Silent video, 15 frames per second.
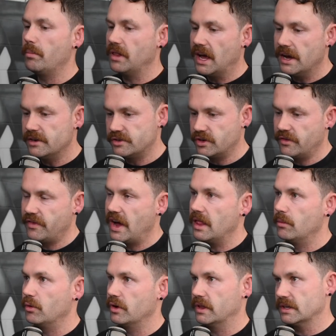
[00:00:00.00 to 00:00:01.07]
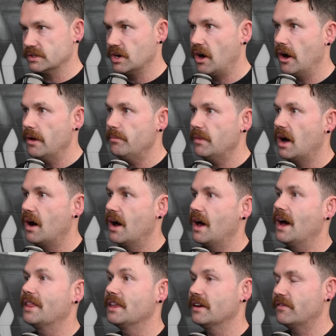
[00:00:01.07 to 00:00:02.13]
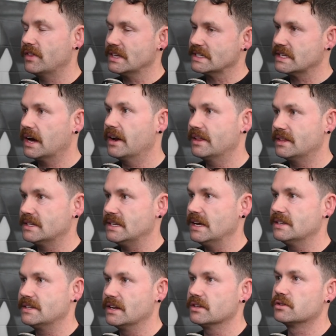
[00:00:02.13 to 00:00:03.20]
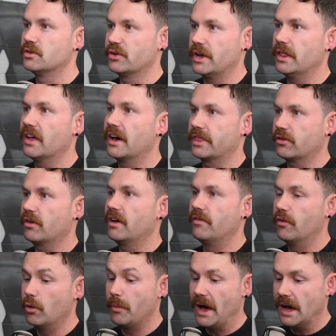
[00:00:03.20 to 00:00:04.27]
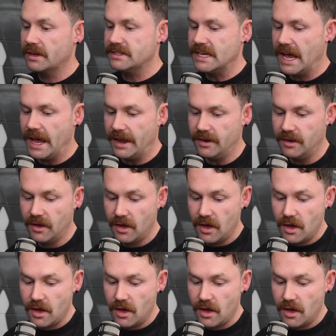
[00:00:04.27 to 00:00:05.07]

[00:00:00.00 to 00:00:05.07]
players are available at the time. I think for the start of the season, it's looking like 3 fullbacks, and